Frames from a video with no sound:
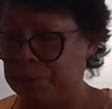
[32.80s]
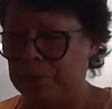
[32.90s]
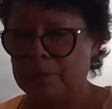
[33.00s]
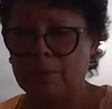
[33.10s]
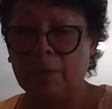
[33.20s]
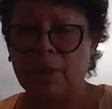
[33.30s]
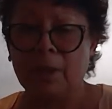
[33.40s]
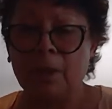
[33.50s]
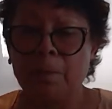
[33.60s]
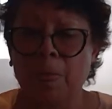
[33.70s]

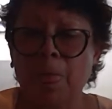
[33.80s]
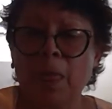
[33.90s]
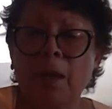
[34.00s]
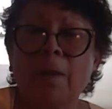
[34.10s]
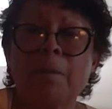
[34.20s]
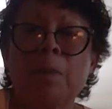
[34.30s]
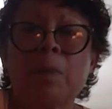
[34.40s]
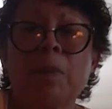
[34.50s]
(no one is talking)